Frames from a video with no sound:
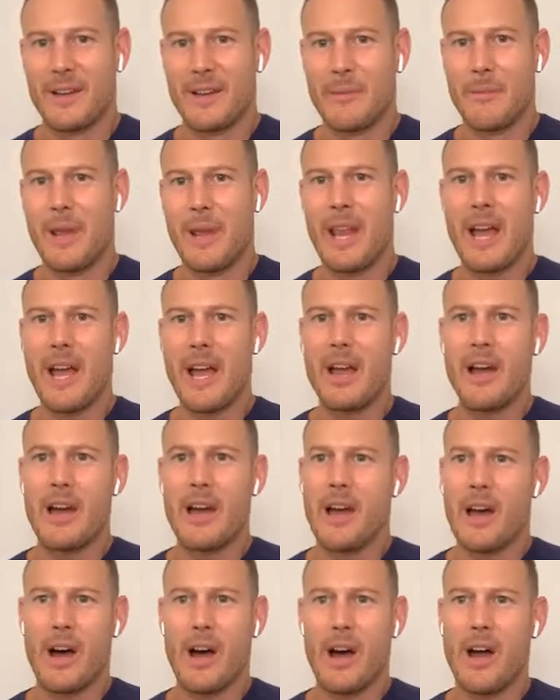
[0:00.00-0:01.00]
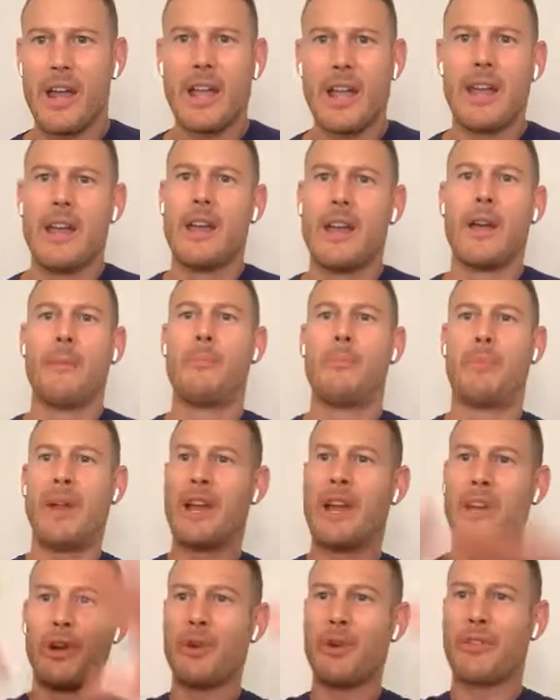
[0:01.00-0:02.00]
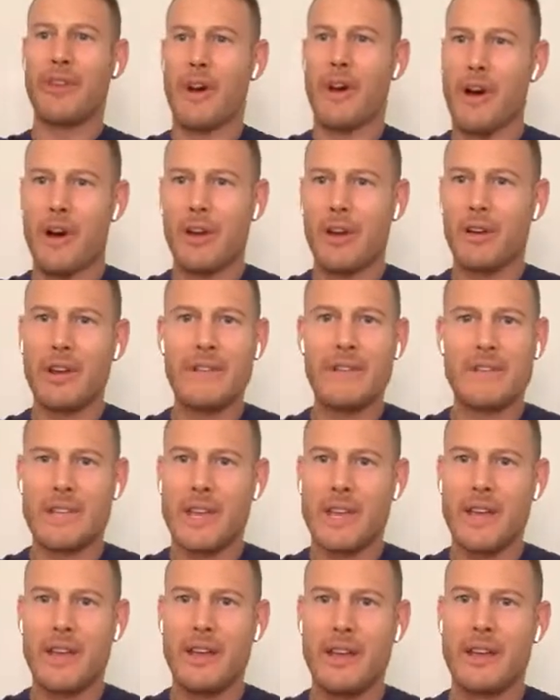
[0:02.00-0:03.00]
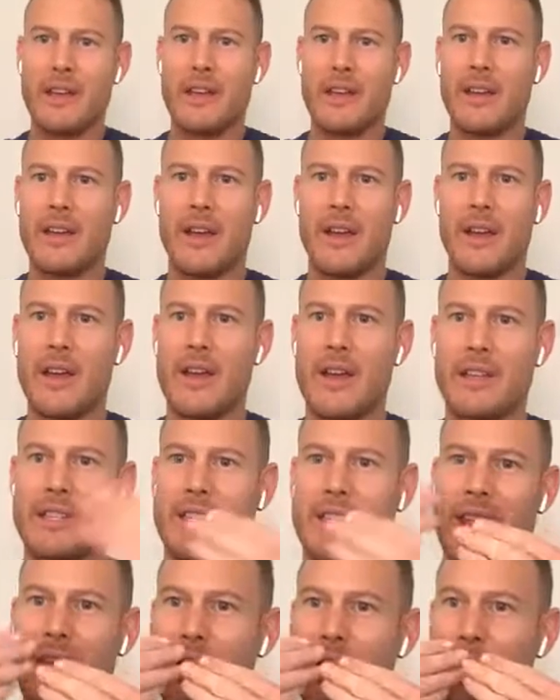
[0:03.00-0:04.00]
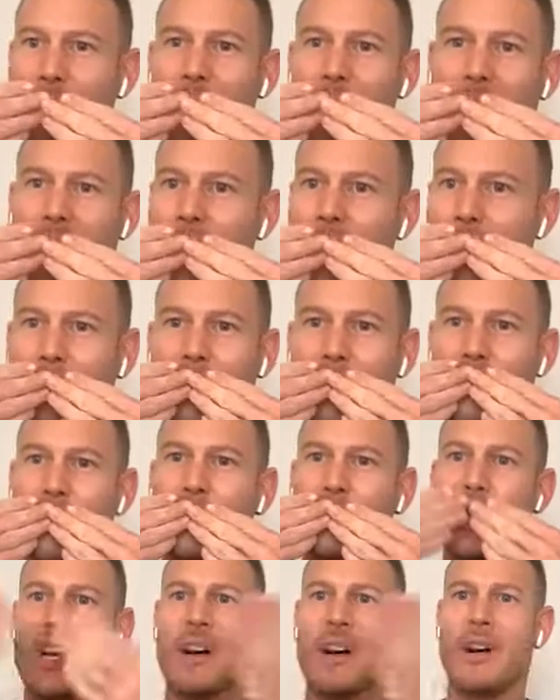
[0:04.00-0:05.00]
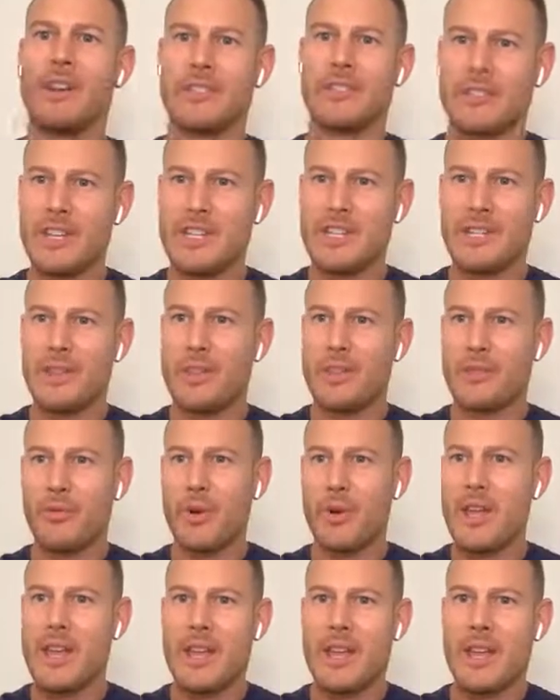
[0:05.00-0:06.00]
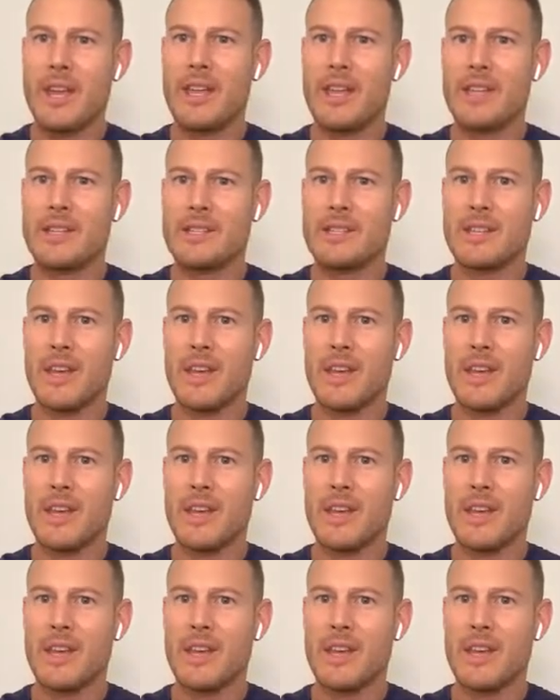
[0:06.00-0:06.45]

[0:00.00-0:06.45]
Malaya, hi, big Luther Hargreaves here, sending all my love. Season 3 is